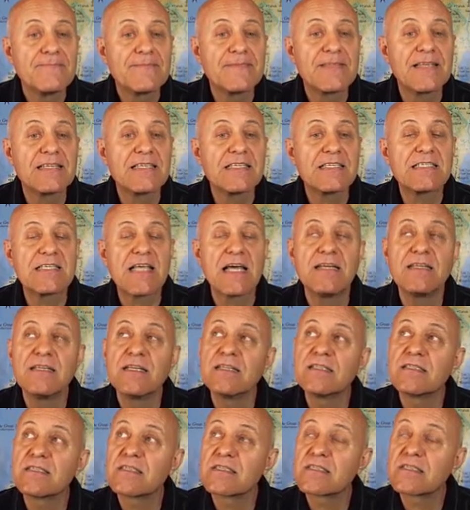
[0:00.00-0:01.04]

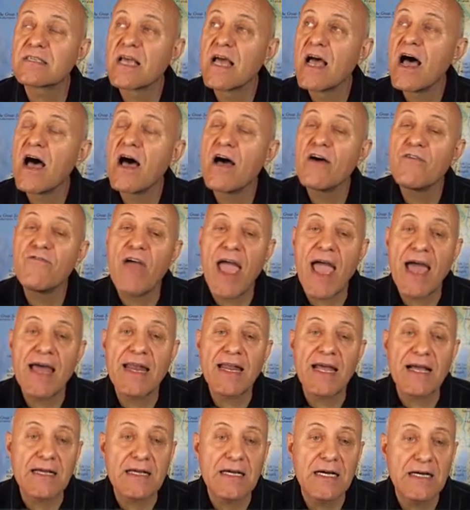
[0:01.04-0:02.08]
Descendants of
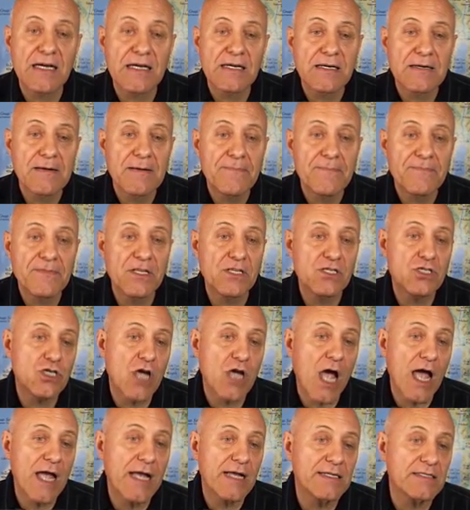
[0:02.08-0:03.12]
Anak, the
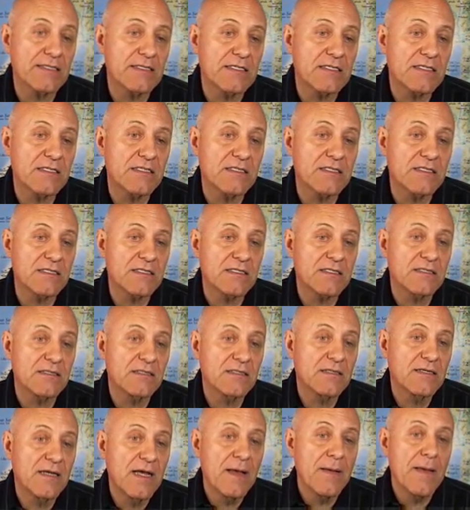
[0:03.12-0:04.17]
giants.
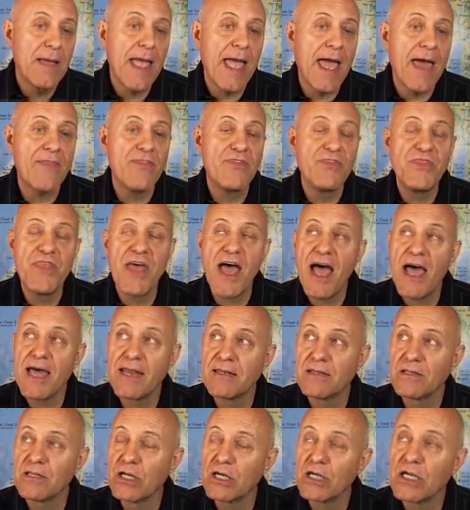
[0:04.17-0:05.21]
And
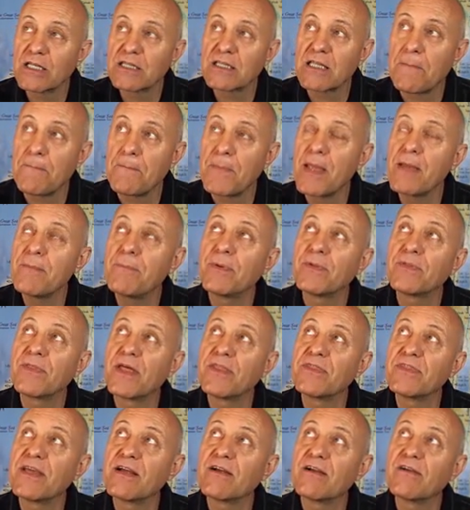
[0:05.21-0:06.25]
then look at the people
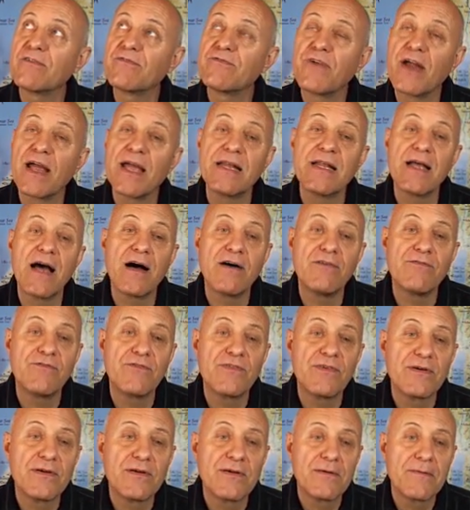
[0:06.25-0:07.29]
that they're afraid
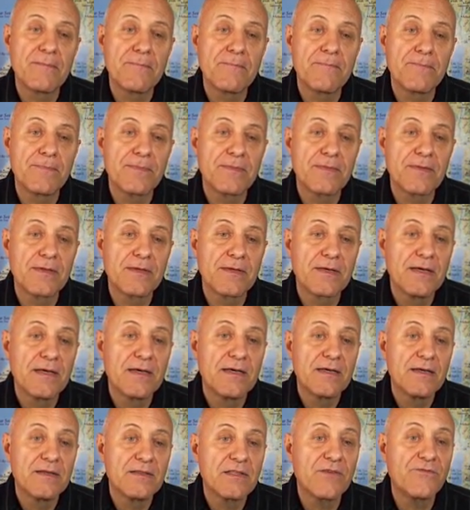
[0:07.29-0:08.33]
of.
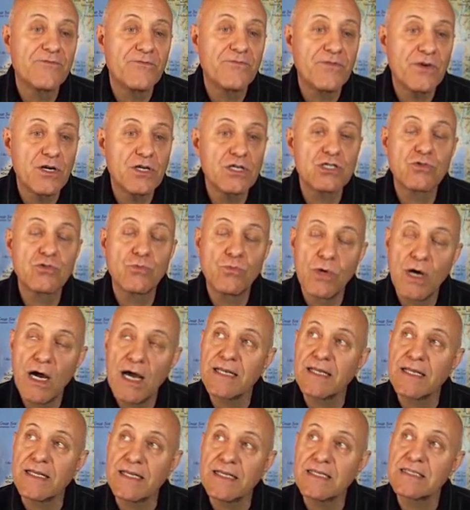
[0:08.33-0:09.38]
The first
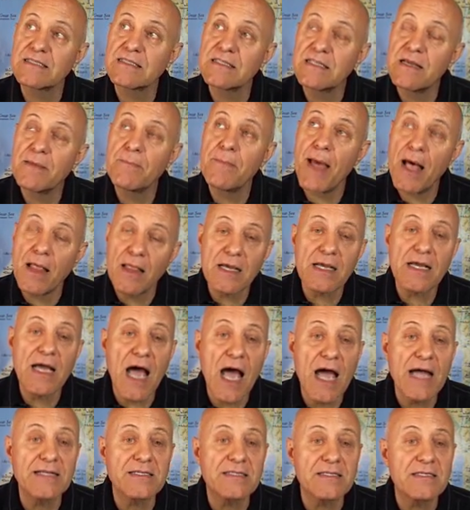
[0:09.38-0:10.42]
one is the
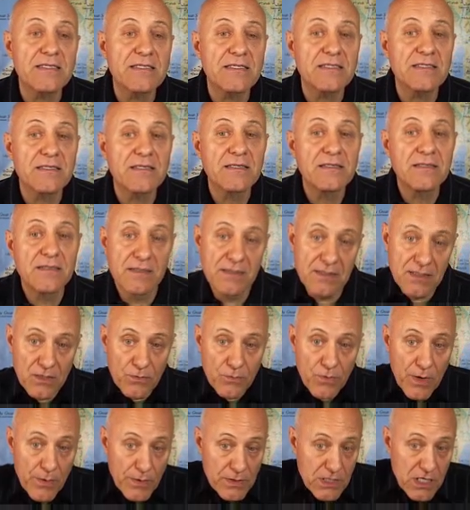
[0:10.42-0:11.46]
Amalekites.
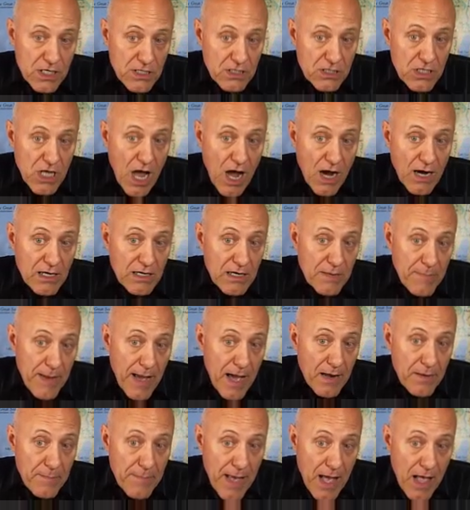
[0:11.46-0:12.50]
We were just talking
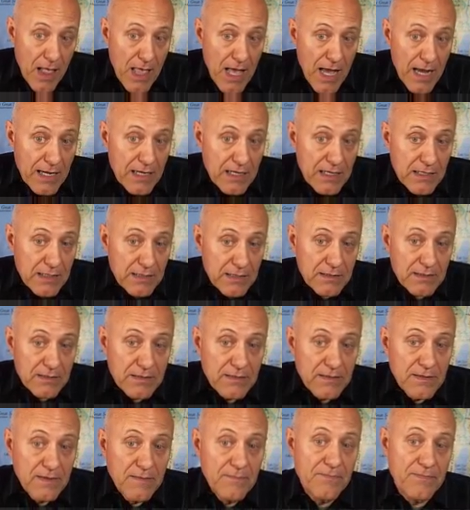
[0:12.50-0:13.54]
about Amalek,
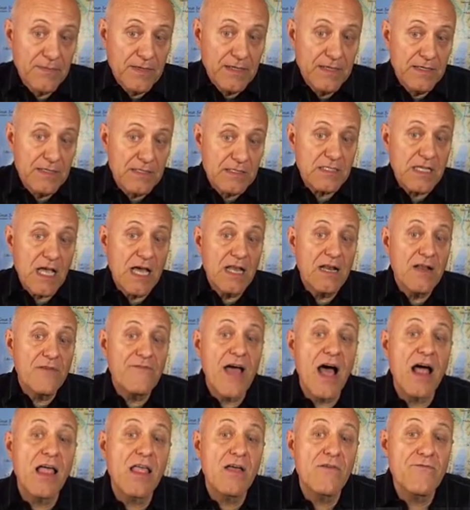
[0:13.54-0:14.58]
son of
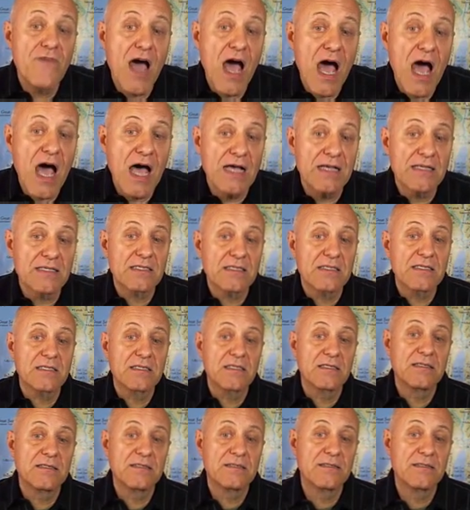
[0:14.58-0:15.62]
Eliphaz,